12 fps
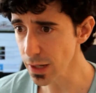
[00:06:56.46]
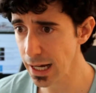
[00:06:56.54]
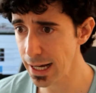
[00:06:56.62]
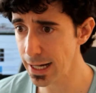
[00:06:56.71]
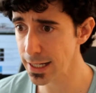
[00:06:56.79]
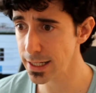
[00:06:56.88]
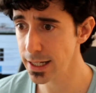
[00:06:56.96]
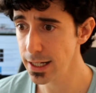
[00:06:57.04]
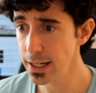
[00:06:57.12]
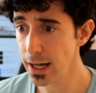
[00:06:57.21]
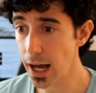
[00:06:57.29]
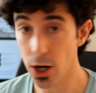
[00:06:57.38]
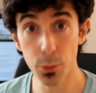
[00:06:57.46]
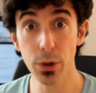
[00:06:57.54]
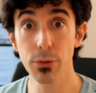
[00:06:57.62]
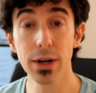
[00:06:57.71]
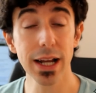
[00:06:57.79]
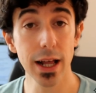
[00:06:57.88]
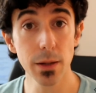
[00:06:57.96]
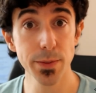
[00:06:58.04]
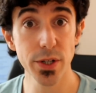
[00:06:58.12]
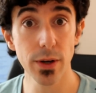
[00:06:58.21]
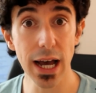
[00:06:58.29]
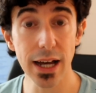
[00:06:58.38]
And I hope it really
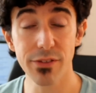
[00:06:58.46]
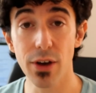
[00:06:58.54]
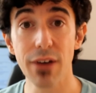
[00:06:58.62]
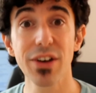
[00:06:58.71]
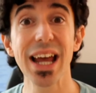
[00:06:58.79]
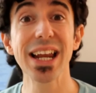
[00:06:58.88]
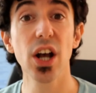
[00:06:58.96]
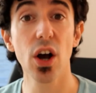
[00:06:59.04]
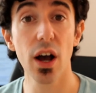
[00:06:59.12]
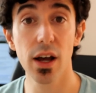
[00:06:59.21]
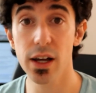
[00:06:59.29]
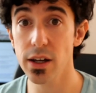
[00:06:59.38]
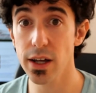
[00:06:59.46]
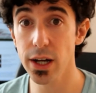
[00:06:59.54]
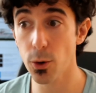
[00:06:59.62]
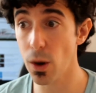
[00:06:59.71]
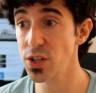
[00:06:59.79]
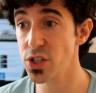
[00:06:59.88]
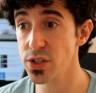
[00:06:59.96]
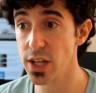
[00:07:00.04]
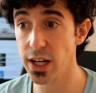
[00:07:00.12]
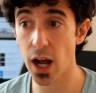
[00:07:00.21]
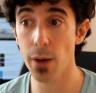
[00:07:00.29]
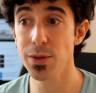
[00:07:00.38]
helps you guys. If you have any questions,
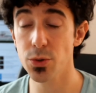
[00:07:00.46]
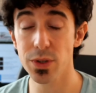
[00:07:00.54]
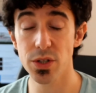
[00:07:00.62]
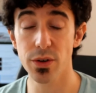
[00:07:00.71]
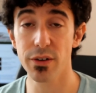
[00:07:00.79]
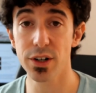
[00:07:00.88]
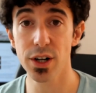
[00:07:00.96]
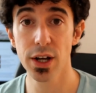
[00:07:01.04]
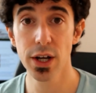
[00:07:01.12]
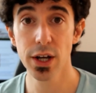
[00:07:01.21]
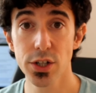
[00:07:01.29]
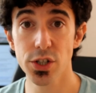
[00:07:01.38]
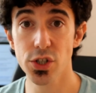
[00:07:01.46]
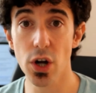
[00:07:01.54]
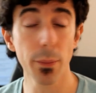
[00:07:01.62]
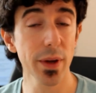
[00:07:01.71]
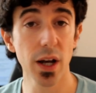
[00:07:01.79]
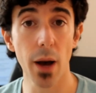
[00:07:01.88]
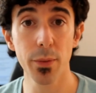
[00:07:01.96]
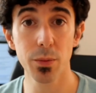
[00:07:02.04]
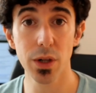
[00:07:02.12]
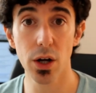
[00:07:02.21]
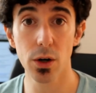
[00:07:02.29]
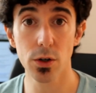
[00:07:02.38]
any comments whatsoever, just drop me a comment
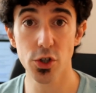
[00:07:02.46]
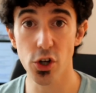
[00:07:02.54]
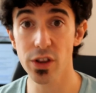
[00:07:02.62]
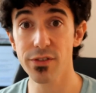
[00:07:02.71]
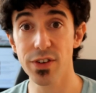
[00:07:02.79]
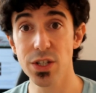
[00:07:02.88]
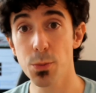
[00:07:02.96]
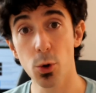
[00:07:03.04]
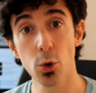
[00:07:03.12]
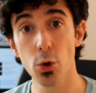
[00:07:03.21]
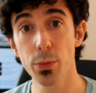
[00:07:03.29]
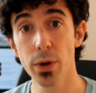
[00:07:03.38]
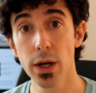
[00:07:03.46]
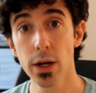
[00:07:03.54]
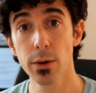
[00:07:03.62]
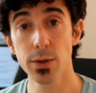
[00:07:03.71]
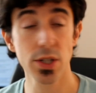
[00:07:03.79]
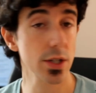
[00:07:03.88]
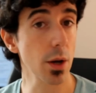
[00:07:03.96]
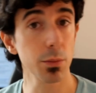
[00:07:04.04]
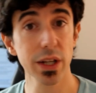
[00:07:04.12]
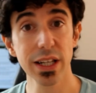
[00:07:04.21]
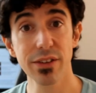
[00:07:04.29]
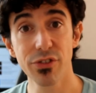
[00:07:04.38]
below or join the Facebook group, which is
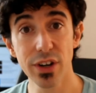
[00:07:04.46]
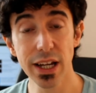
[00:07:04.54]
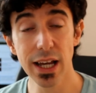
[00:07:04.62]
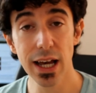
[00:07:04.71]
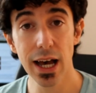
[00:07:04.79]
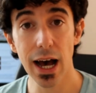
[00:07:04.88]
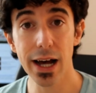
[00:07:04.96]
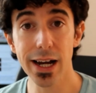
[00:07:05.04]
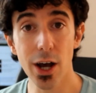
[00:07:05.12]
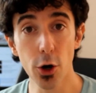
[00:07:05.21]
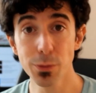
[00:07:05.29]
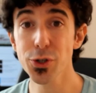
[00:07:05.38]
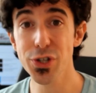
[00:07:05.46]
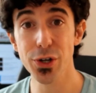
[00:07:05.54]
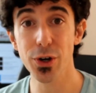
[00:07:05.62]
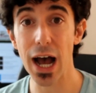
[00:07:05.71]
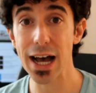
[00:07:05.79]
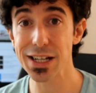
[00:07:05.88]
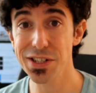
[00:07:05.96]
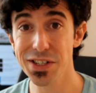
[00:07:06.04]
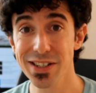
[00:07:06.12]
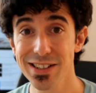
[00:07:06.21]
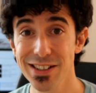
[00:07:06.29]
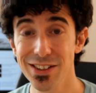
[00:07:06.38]
completely free. And I hope to see you guys
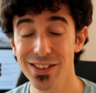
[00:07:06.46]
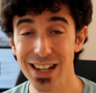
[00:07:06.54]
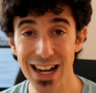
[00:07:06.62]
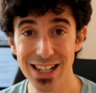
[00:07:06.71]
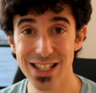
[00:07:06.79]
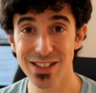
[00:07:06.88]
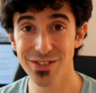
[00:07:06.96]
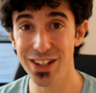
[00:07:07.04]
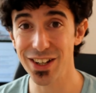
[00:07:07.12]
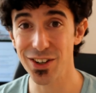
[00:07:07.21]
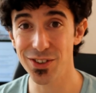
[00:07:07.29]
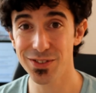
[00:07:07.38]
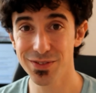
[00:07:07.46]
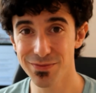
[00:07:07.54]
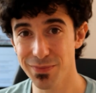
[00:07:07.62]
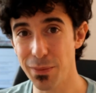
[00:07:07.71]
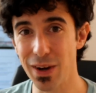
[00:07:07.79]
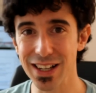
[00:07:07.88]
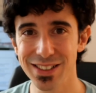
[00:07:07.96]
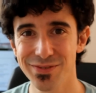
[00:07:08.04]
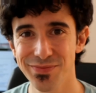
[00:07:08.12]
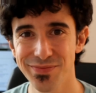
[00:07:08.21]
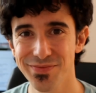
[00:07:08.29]
on the next video. Bye-bye.